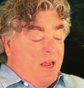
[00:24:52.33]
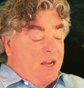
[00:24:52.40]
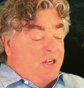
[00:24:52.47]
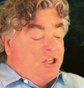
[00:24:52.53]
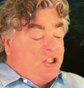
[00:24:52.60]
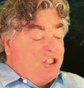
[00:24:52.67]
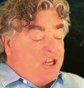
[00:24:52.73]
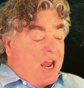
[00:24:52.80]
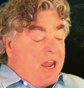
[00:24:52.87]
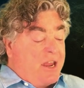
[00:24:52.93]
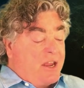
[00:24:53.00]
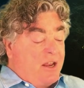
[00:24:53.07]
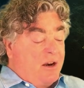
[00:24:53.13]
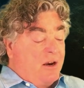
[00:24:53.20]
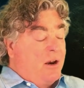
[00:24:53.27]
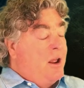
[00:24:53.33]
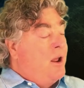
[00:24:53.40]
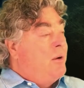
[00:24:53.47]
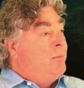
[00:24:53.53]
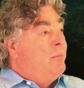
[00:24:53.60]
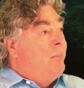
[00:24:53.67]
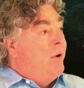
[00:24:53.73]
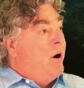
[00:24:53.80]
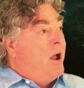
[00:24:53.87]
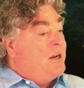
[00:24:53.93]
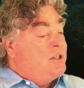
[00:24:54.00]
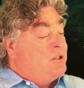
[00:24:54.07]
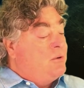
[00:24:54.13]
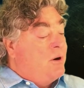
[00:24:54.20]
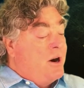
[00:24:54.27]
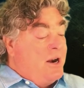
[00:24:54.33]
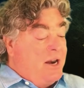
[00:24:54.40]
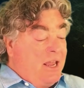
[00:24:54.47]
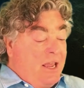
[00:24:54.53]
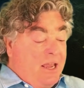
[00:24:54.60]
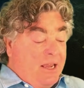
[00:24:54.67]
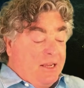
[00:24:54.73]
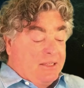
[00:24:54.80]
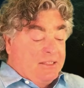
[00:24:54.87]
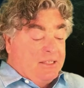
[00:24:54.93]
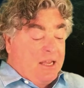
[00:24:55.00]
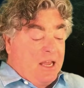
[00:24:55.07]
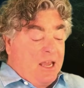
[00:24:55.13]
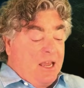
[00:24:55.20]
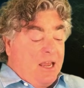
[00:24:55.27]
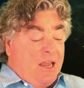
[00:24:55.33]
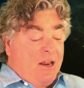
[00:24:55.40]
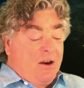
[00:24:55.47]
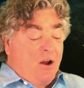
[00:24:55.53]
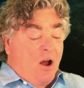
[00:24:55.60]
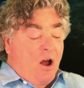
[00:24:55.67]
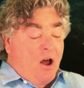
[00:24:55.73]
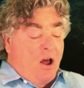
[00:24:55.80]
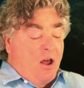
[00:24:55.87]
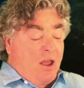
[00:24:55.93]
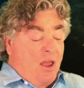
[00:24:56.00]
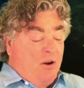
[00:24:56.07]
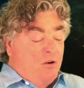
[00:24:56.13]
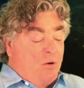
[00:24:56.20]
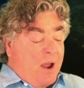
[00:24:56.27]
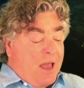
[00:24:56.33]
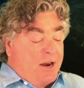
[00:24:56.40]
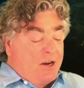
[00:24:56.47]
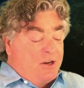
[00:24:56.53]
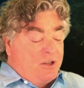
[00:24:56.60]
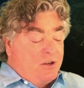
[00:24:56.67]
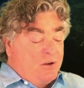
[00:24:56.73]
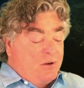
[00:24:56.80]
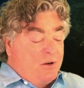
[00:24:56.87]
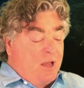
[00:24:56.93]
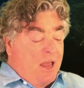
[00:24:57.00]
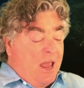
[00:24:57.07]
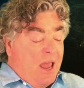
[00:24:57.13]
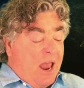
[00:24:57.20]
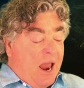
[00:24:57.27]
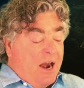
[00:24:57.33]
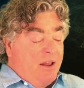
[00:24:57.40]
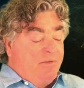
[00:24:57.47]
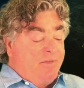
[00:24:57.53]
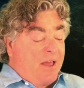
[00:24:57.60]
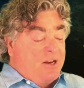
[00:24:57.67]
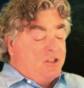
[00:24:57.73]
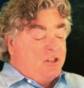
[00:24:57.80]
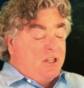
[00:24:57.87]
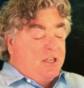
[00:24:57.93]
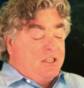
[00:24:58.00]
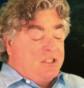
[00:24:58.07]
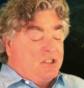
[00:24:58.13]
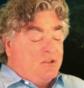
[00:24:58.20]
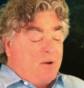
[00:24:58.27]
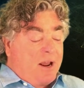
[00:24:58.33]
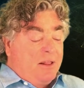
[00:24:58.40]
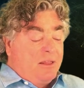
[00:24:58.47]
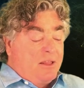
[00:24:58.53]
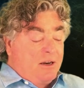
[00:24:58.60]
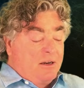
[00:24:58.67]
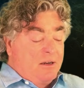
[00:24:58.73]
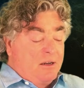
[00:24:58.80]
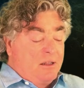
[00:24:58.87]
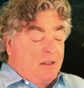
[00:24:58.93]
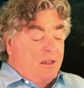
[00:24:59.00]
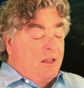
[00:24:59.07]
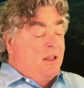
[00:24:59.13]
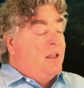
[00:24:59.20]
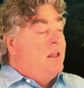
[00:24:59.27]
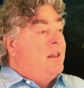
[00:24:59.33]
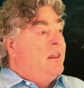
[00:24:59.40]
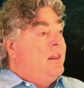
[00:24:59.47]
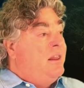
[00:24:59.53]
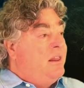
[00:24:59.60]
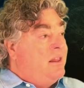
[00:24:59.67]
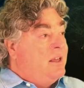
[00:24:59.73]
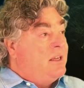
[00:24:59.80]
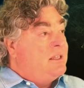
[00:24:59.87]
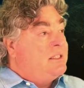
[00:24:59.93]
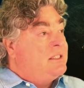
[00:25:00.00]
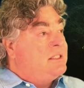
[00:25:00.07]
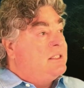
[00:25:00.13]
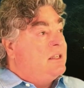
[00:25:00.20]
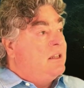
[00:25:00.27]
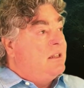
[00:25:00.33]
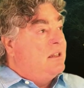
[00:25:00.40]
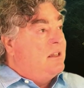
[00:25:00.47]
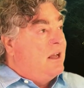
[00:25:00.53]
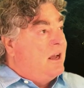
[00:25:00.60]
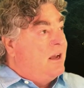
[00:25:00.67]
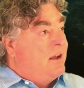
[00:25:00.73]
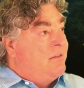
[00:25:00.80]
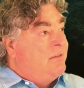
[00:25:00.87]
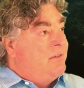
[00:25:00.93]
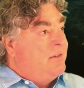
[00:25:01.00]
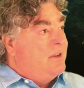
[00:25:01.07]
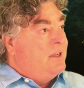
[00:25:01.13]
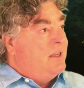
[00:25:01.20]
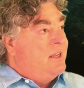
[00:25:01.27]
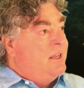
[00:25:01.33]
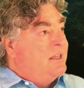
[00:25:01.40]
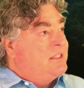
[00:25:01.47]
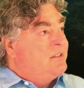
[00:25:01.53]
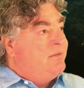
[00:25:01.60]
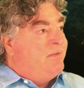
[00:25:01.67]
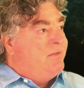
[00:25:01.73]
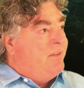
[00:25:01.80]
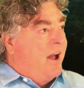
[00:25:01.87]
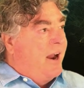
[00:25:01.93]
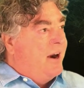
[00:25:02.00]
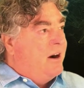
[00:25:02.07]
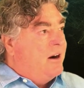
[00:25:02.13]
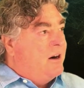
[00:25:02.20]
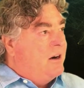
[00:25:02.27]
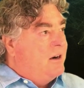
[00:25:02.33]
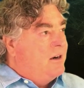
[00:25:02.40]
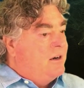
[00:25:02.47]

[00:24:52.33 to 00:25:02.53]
shaken, brought to our knees in awe and gratitude, and eventually strengthened. This love is fire.